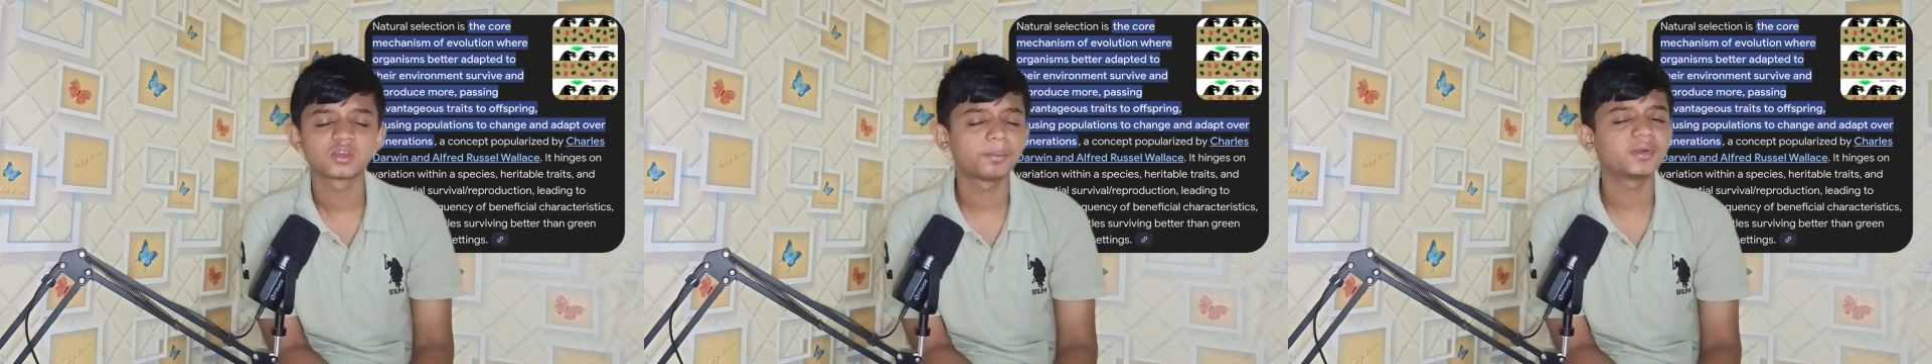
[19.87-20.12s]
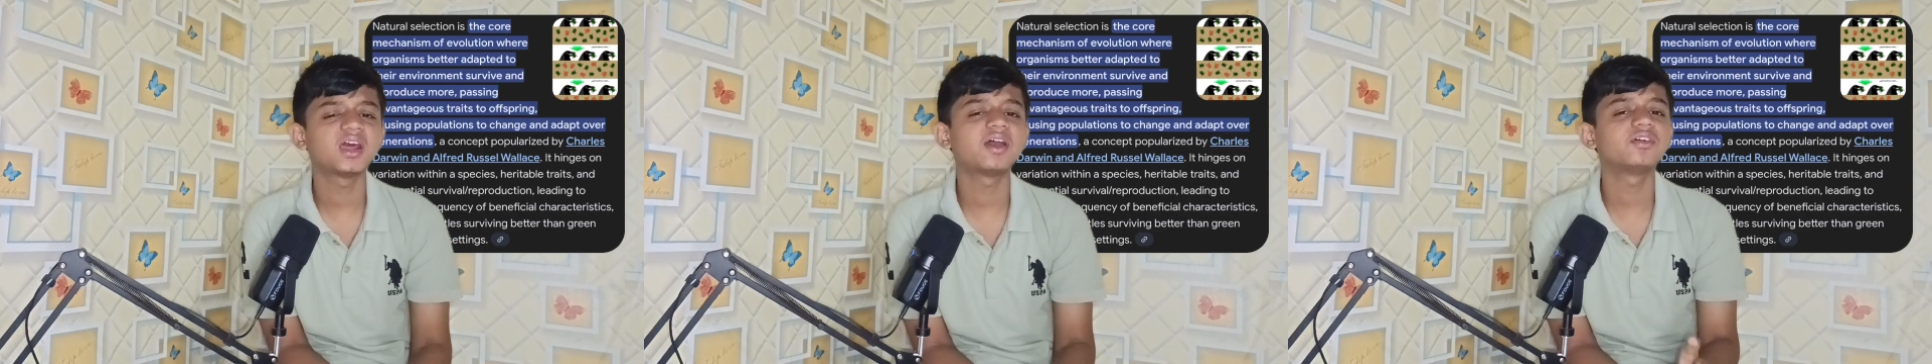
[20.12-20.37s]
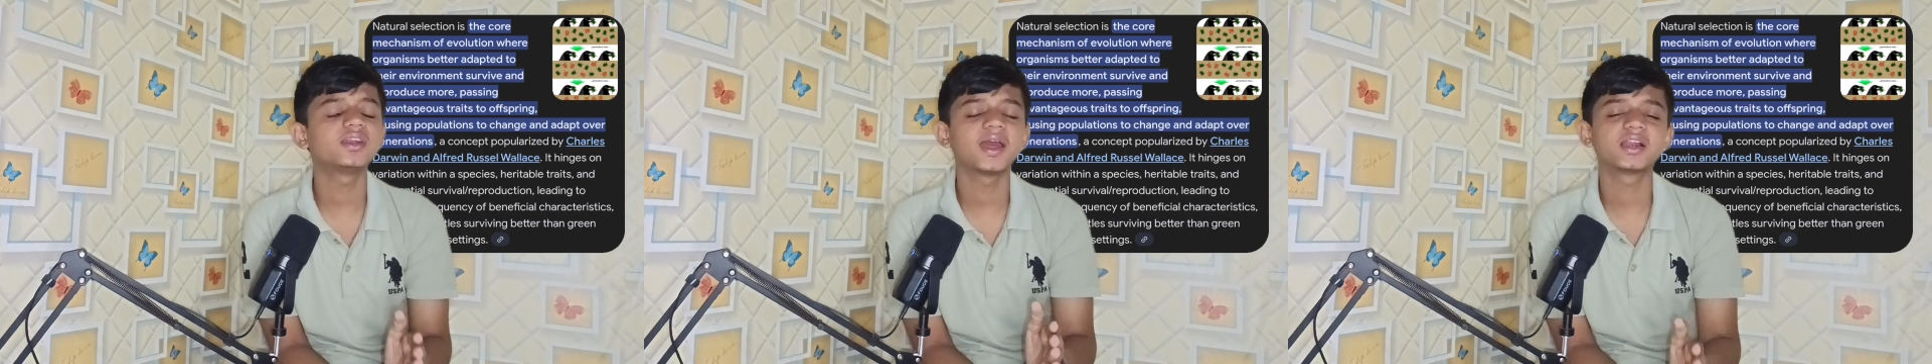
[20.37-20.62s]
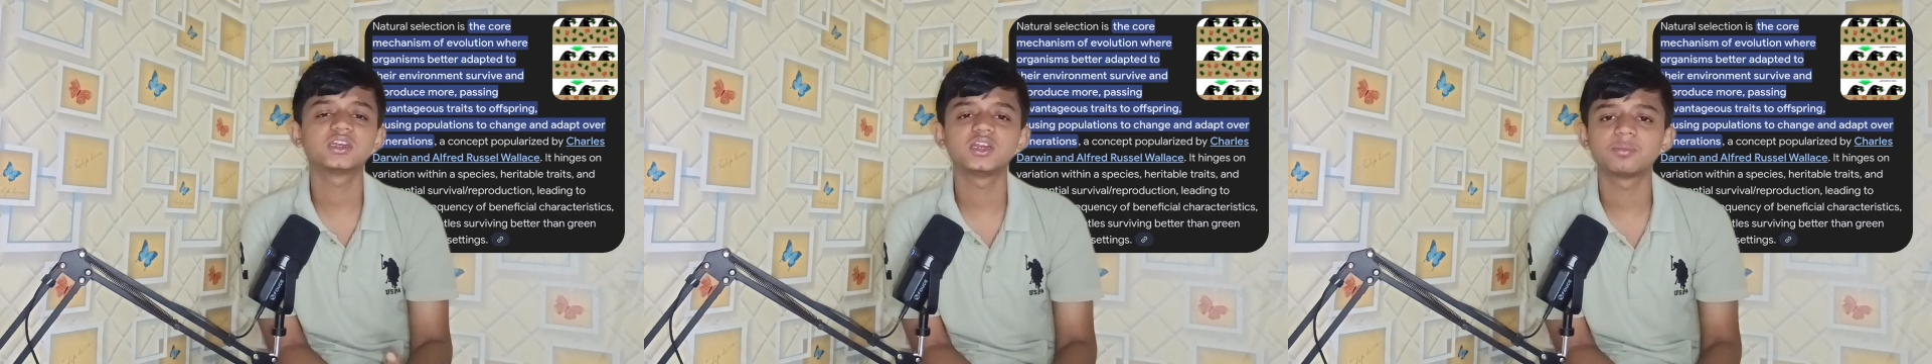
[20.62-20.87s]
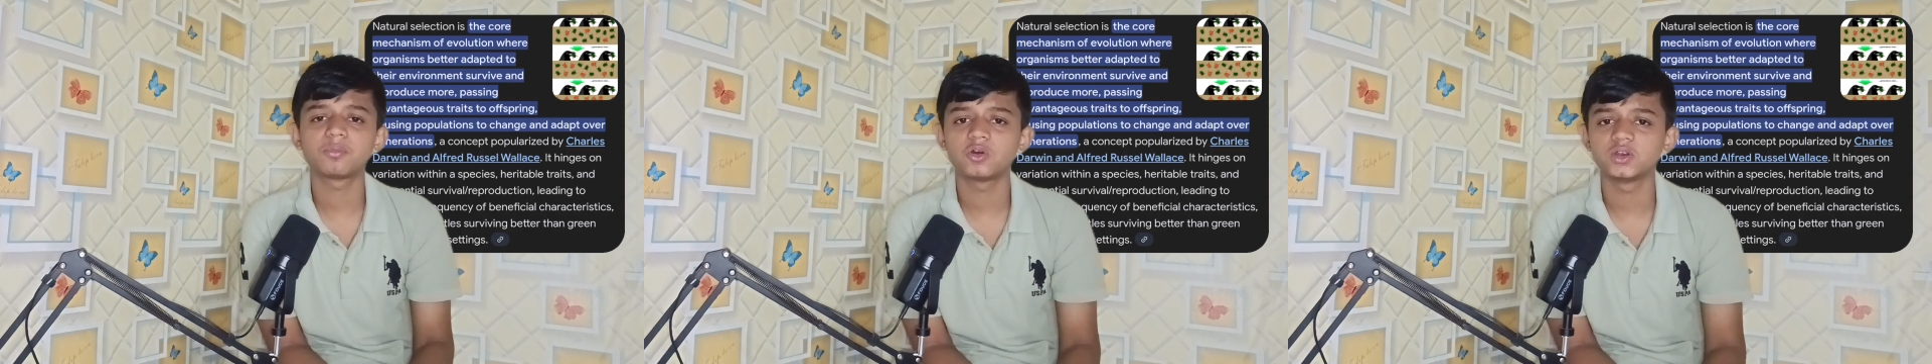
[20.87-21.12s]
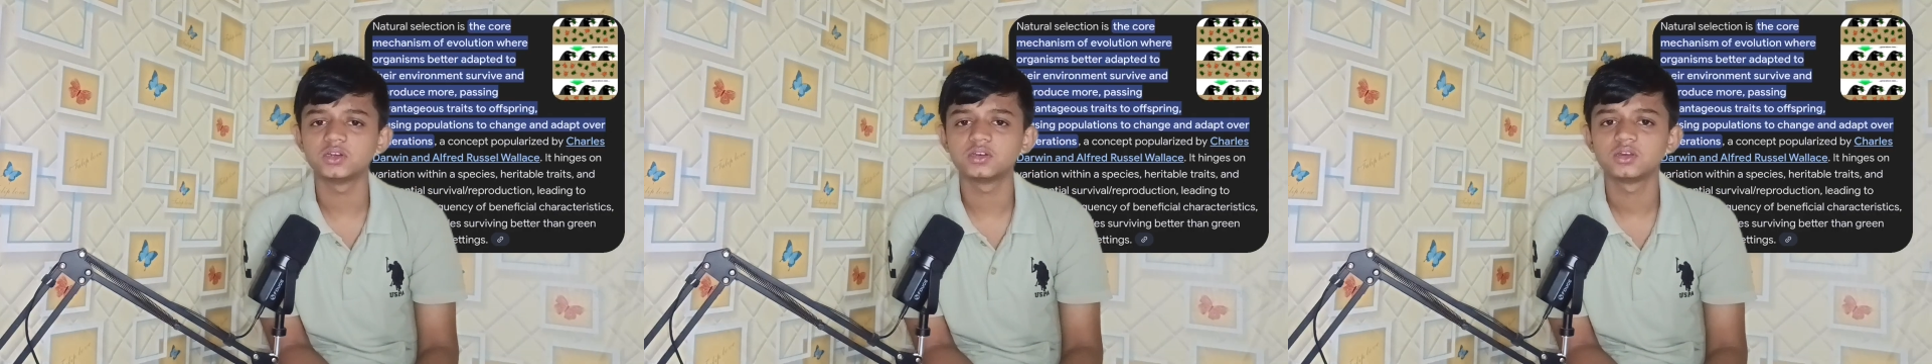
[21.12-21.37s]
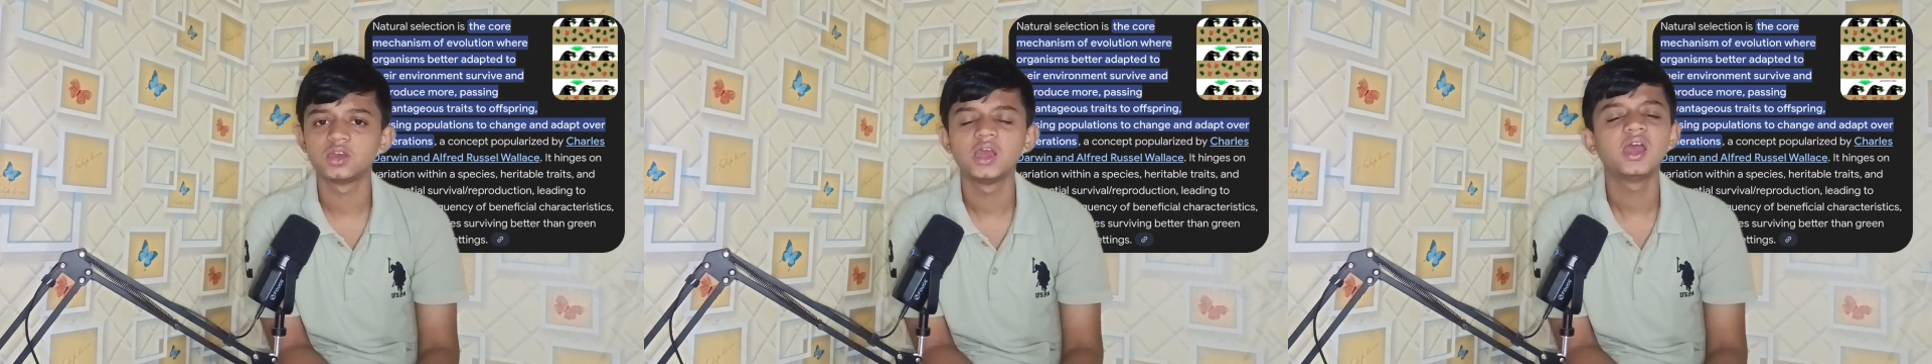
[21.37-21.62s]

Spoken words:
but haven't acted upon it.